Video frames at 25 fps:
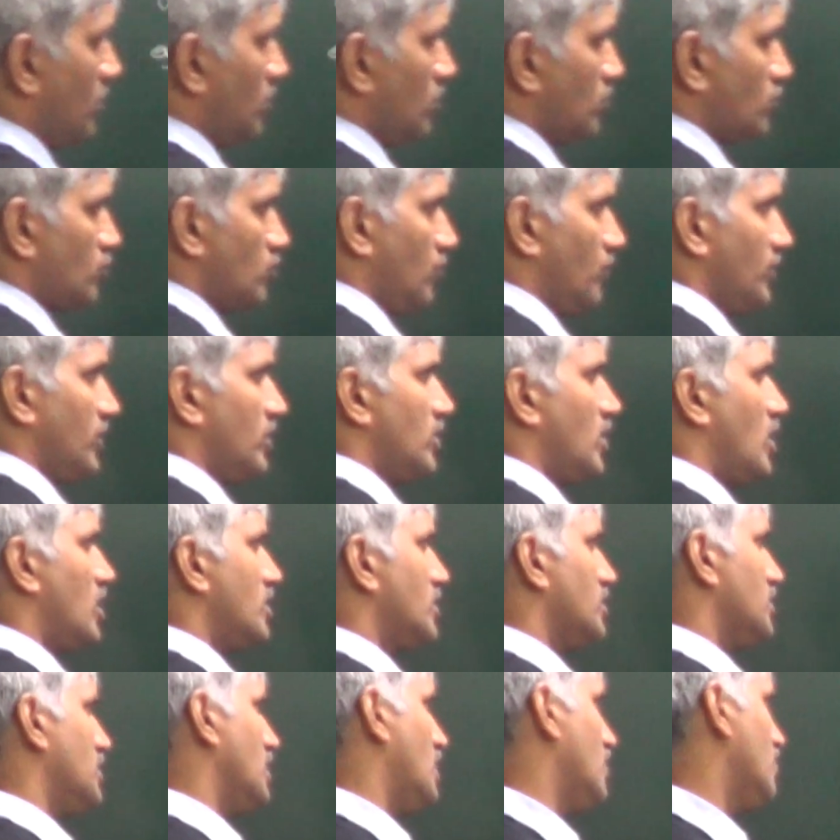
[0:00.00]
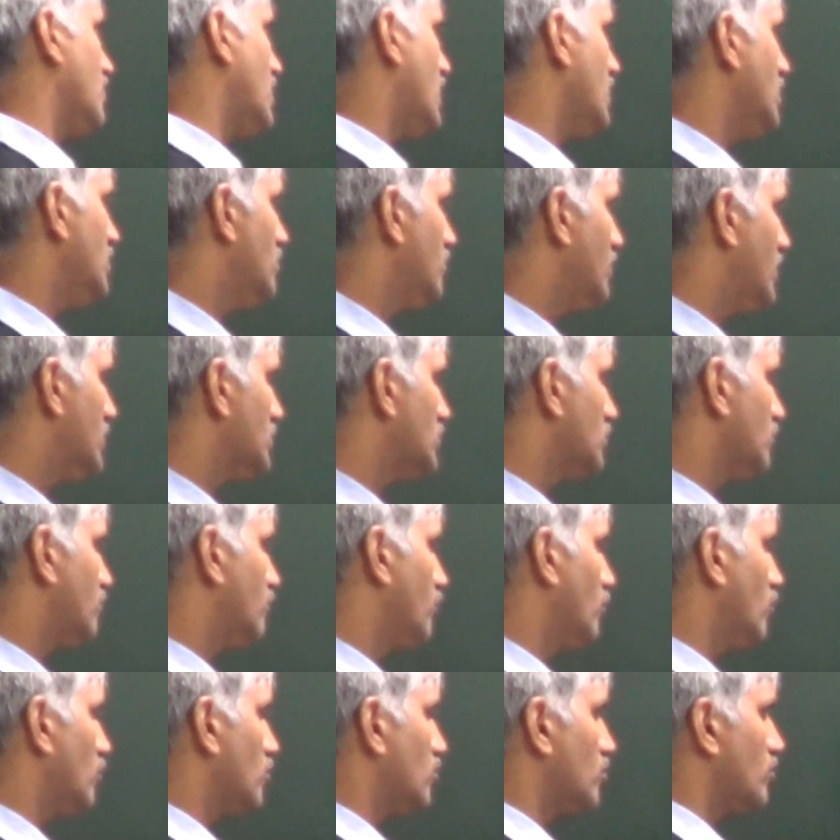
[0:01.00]
So we got A value as
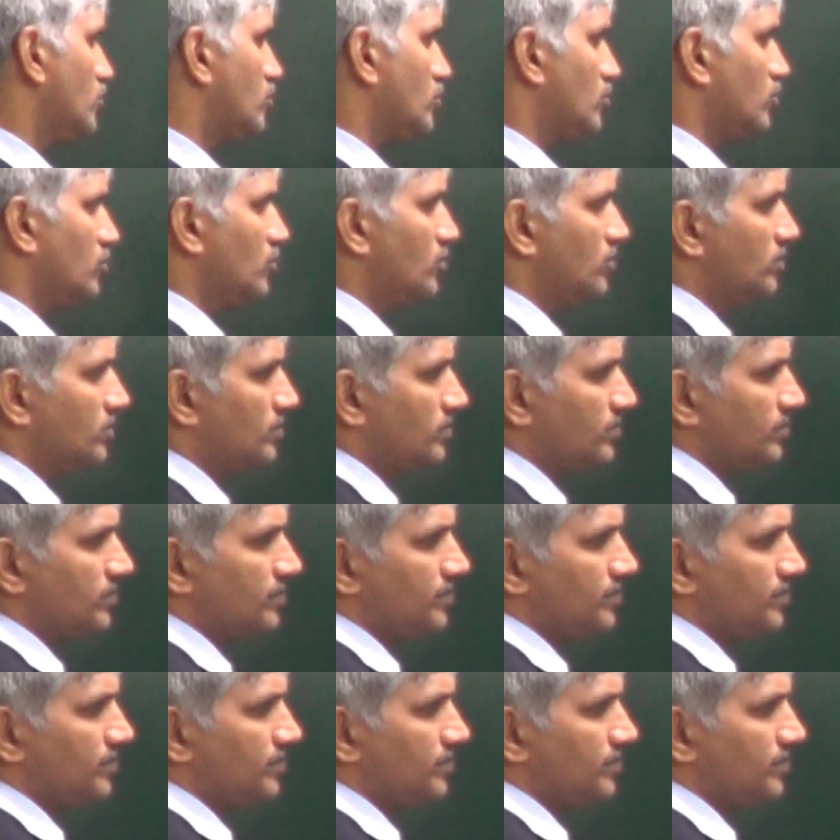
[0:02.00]
4 root 2.